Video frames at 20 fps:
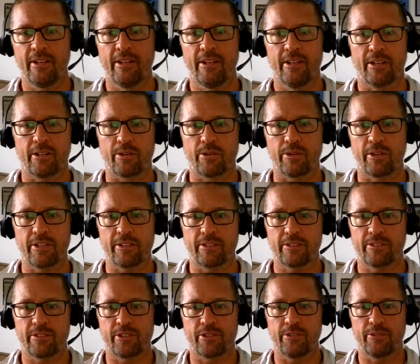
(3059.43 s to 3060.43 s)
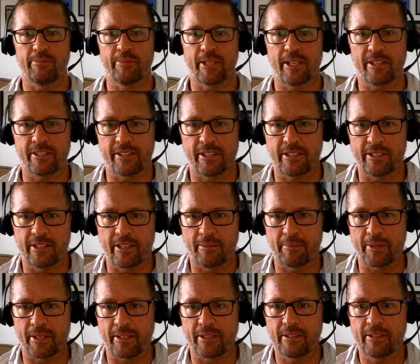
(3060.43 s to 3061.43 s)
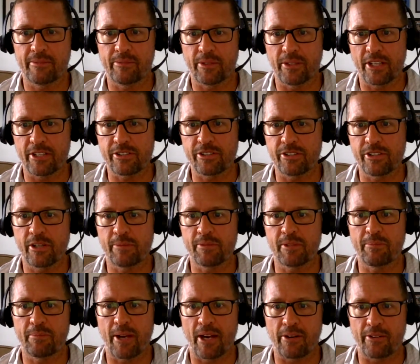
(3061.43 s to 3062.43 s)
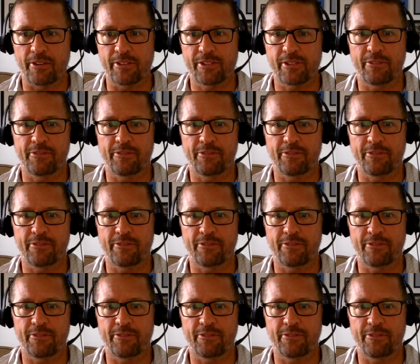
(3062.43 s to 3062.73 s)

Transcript: According to McKinsey & Company, relationships empower us to